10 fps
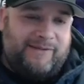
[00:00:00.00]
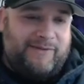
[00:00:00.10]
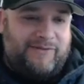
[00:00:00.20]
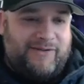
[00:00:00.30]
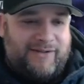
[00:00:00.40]

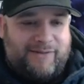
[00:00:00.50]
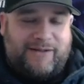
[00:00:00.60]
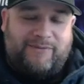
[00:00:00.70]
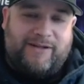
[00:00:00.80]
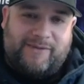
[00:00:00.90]
me feel good
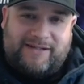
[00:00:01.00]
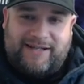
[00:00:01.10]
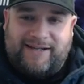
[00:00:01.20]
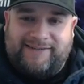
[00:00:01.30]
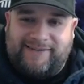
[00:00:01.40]
about paying my
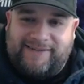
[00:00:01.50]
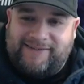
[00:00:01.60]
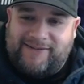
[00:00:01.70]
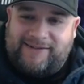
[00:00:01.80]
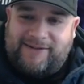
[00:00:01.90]
taxes.
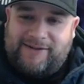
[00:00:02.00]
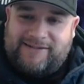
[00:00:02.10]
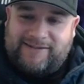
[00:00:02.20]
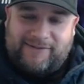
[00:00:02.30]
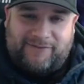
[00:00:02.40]
That's how I
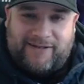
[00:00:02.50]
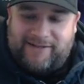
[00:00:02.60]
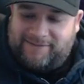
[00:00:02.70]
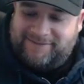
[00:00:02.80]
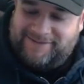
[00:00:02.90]
justify it.